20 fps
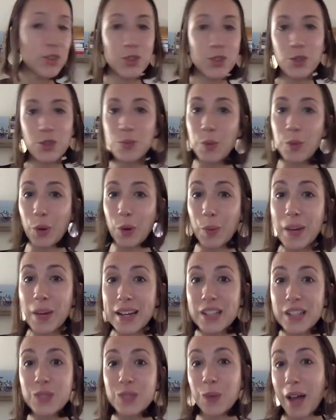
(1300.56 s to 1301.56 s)
in 2
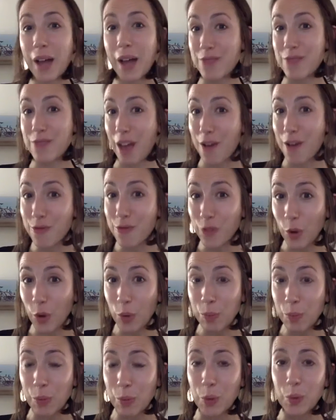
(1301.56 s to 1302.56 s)
more weeks, we'll have that
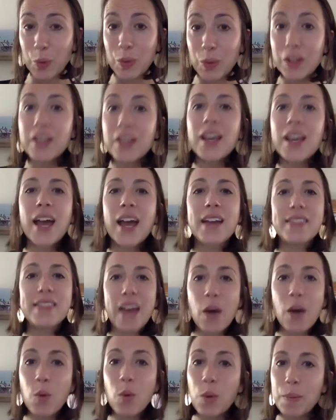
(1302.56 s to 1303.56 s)
full moon,
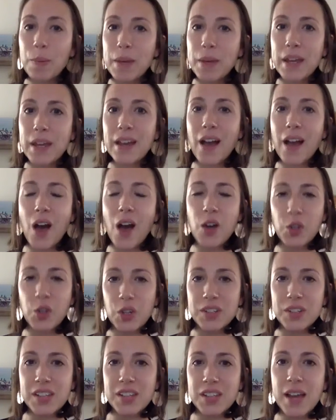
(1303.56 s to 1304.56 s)
and that will be
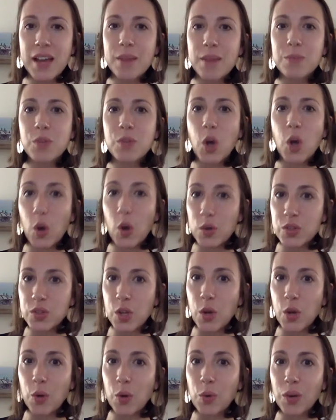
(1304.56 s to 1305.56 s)
a good time to
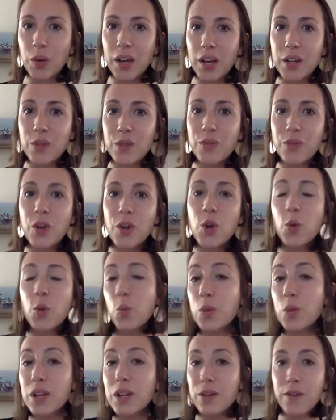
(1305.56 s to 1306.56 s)
also kind of
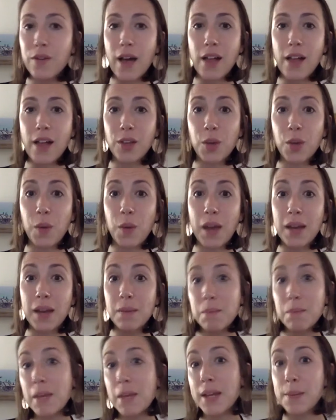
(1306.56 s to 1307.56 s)

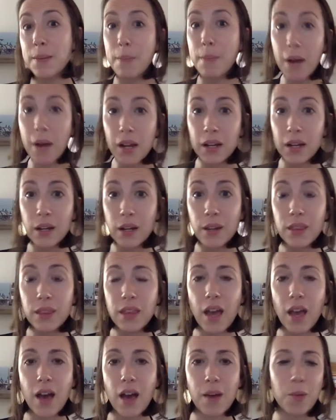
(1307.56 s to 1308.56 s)
reevaluate
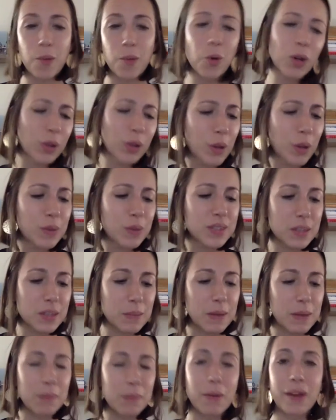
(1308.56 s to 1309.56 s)
mid-month or
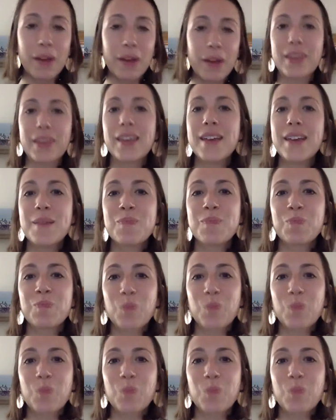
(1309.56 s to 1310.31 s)
close to mid-month.